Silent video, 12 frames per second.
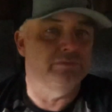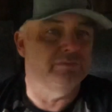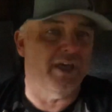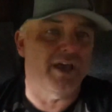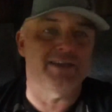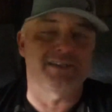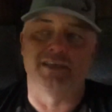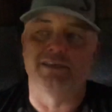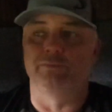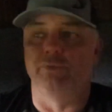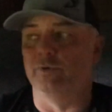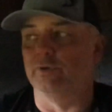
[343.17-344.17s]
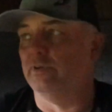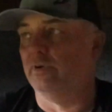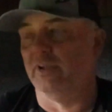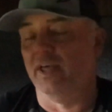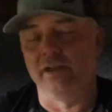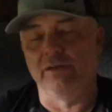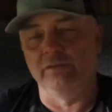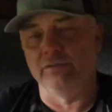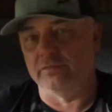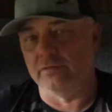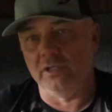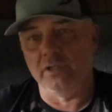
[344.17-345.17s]
Nice 8-point. Turned out another
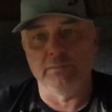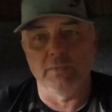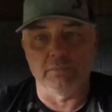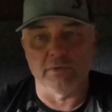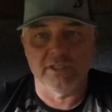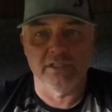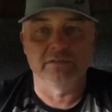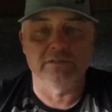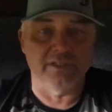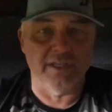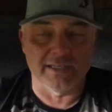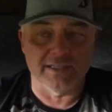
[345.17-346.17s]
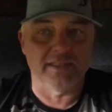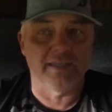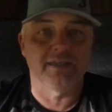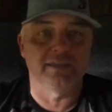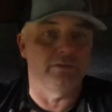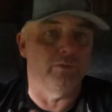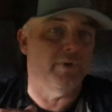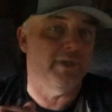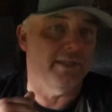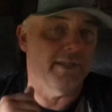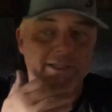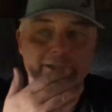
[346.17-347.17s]
club member killed the dang thing a
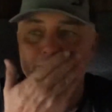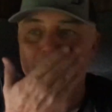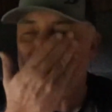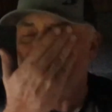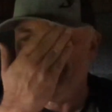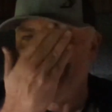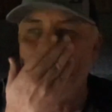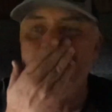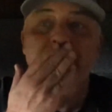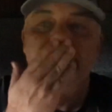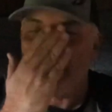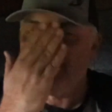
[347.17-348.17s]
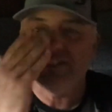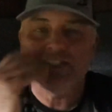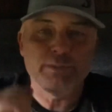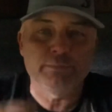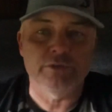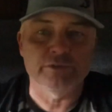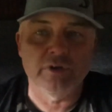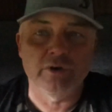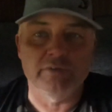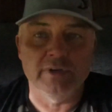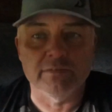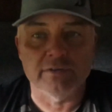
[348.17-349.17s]
week later, but I was 11 years
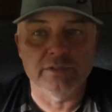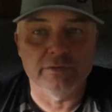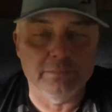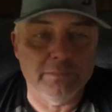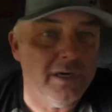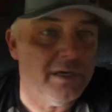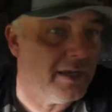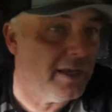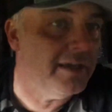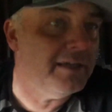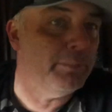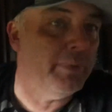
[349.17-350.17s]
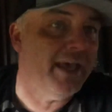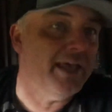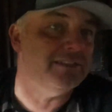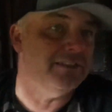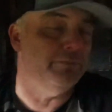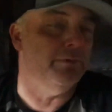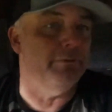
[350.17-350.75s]
old, never killed a buck, and I had to pass it.